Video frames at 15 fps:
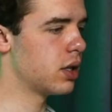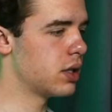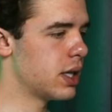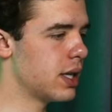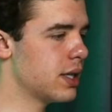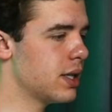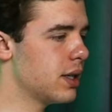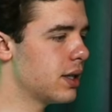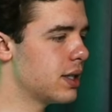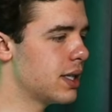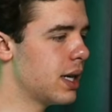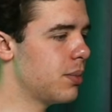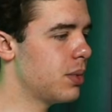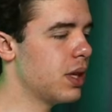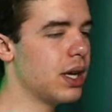Testing the
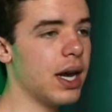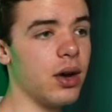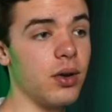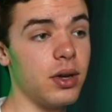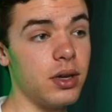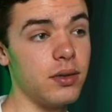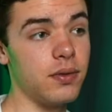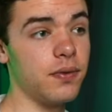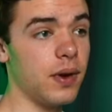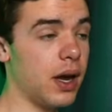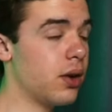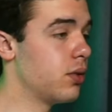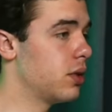same thing out in Final